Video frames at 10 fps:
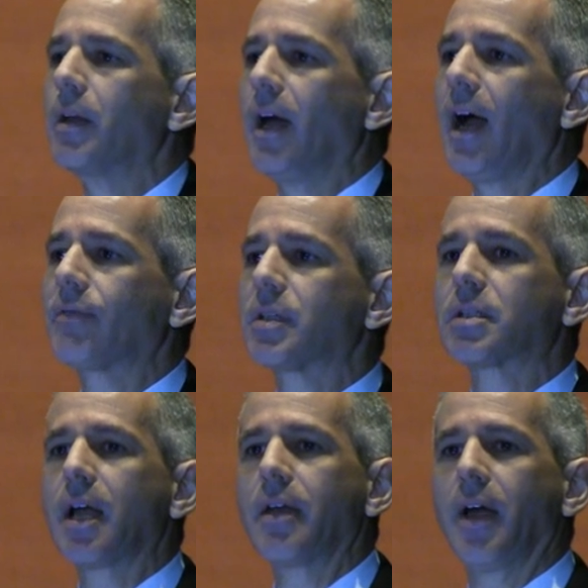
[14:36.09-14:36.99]
Now, I have to
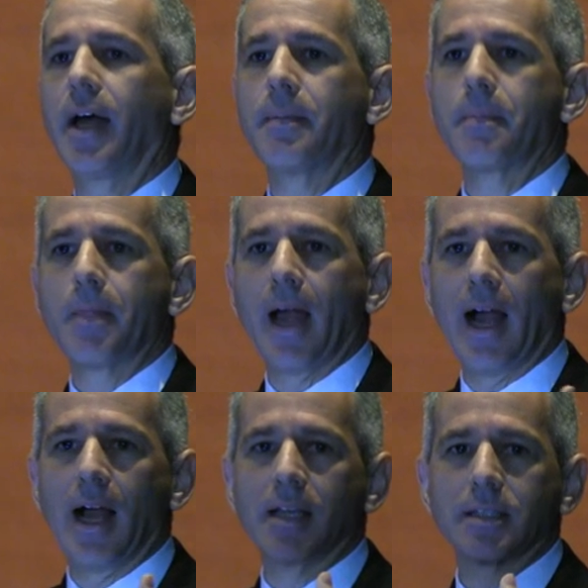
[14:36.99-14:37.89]
say that
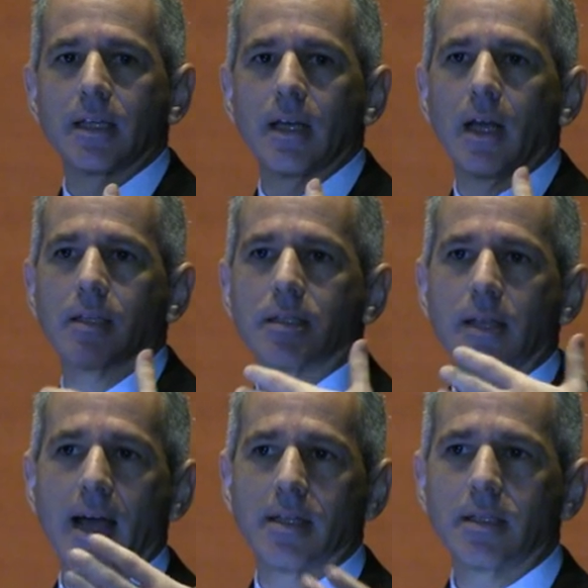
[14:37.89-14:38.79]
as a
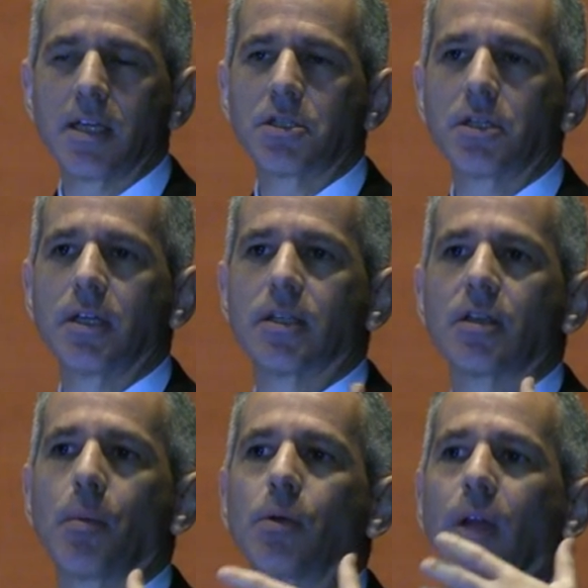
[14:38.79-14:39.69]
statistician, as
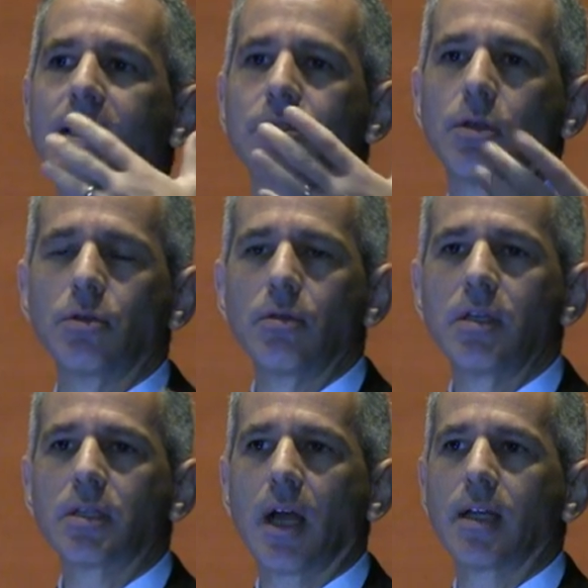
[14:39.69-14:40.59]
someone who likes to do
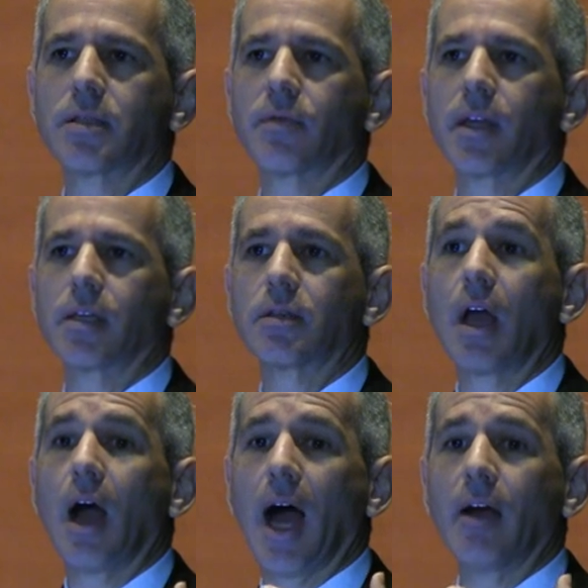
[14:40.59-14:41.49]
these kinds of things,
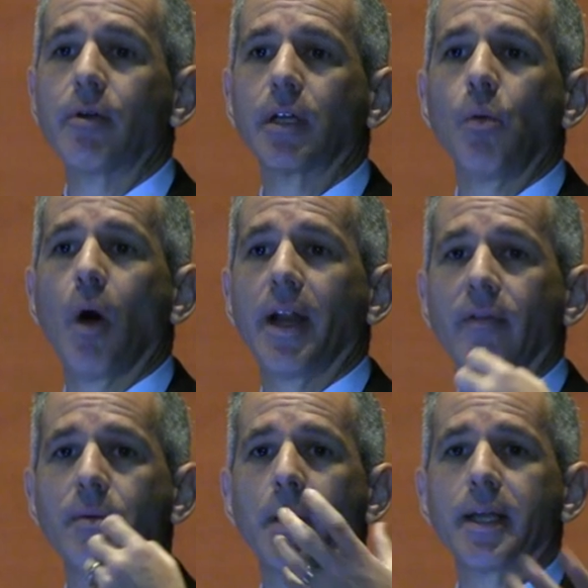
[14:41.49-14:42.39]
I really want
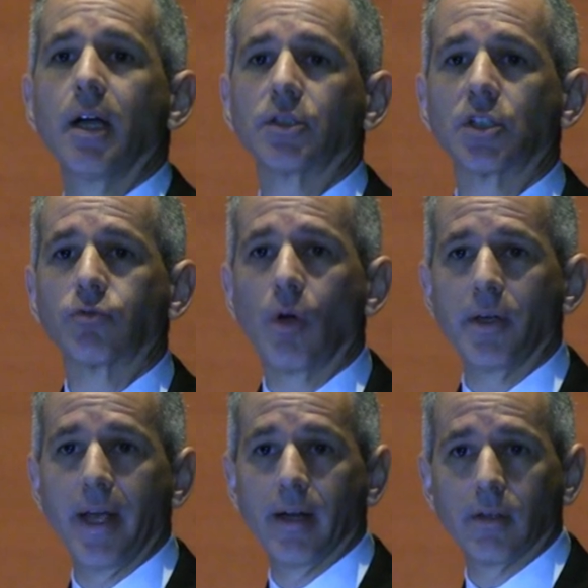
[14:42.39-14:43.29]
everybody else's raw
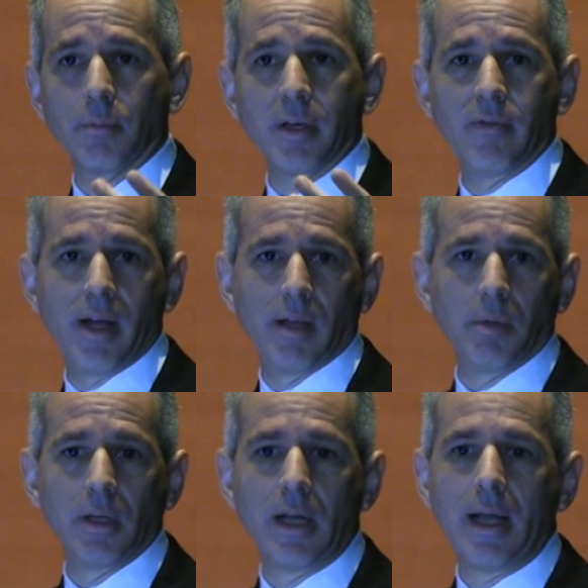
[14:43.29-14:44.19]
data to be
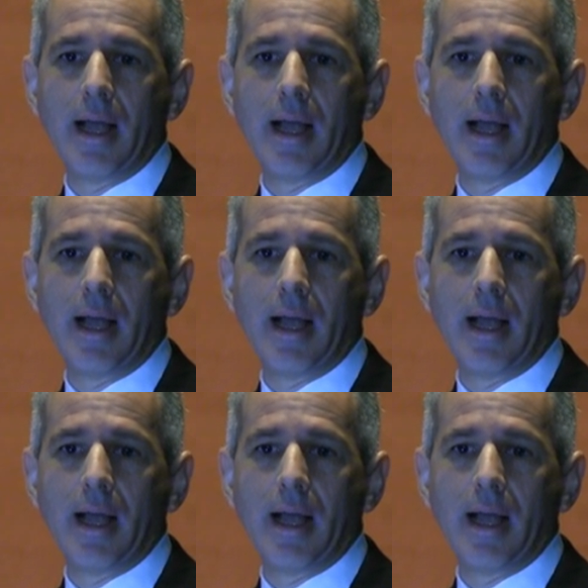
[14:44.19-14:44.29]
available.